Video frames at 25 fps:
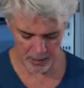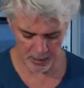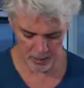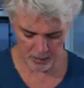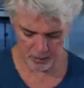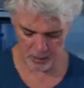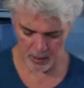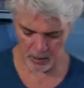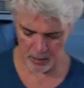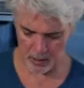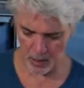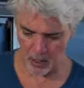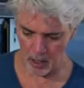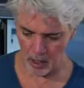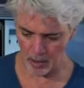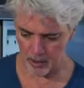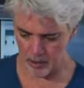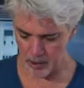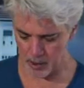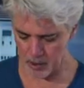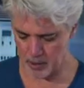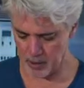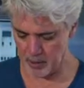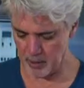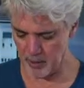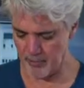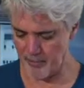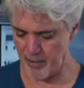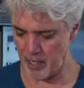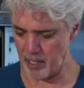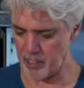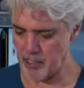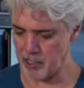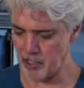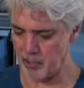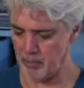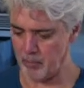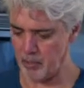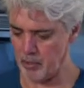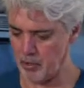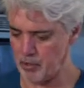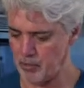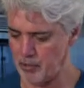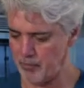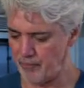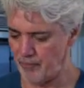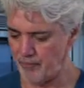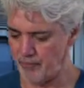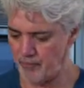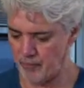some salt into the
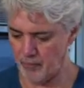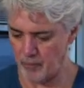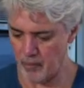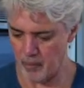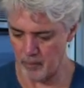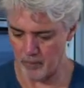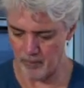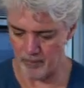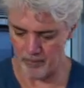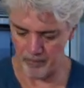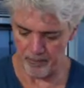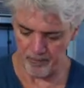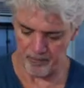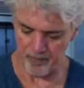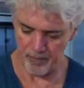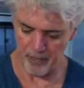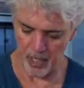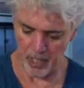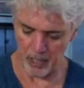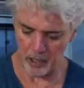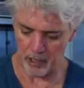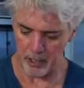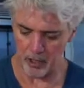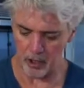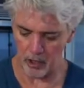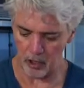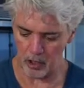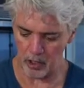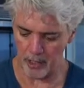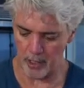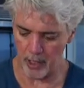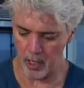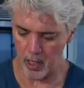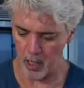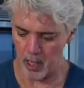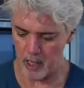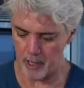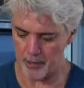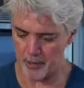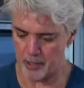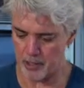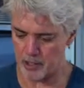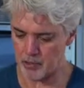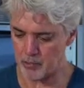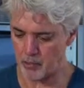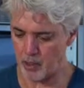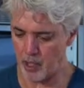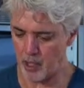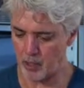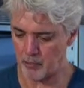vegetables fairly early on.
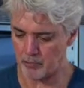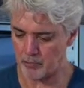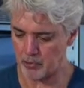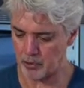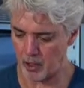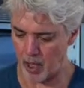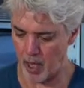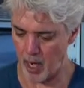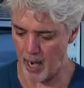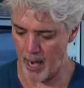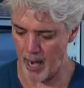This will help draw